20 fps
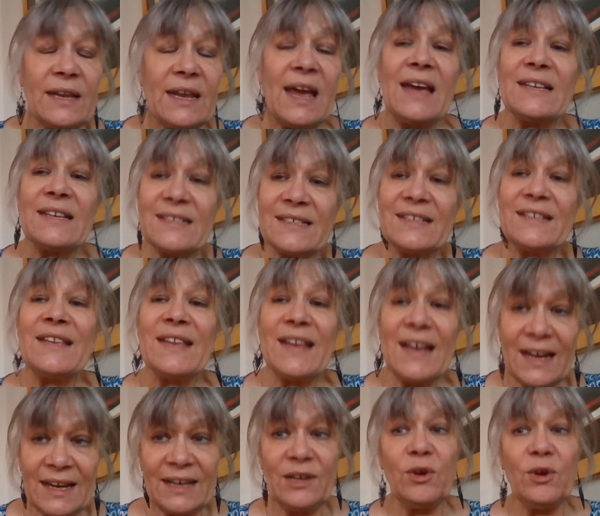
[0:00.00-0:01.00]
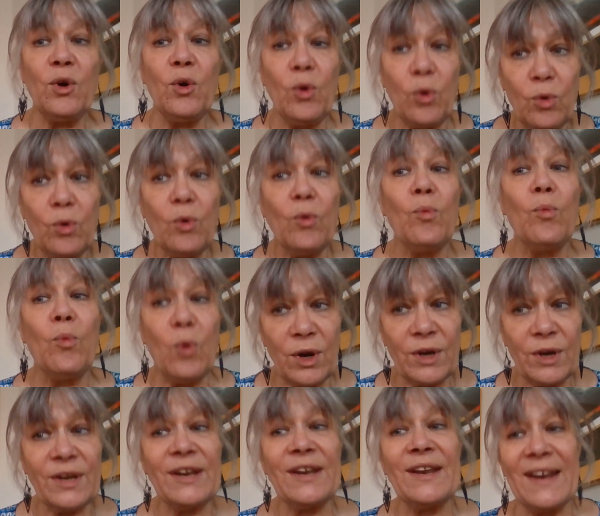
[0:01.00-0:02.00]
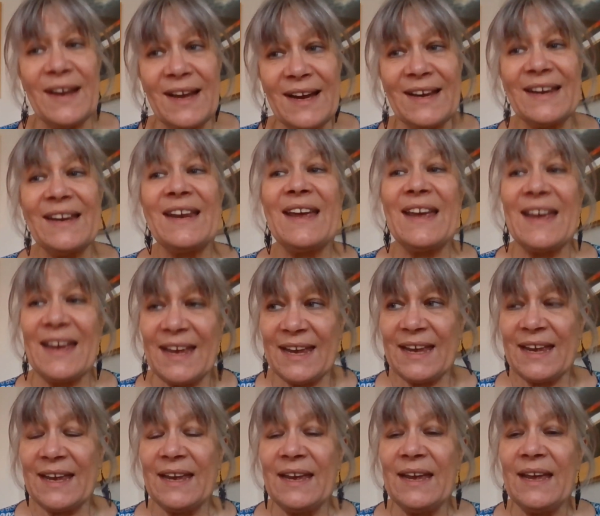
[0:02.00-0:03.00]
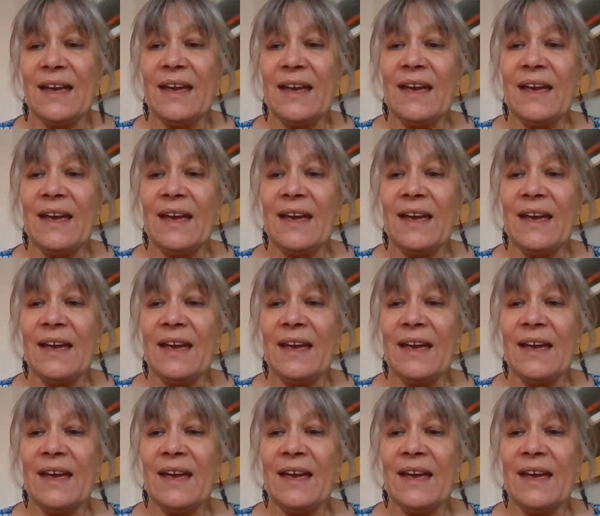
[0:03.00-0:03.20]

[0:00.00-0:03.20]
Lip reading: S9019A,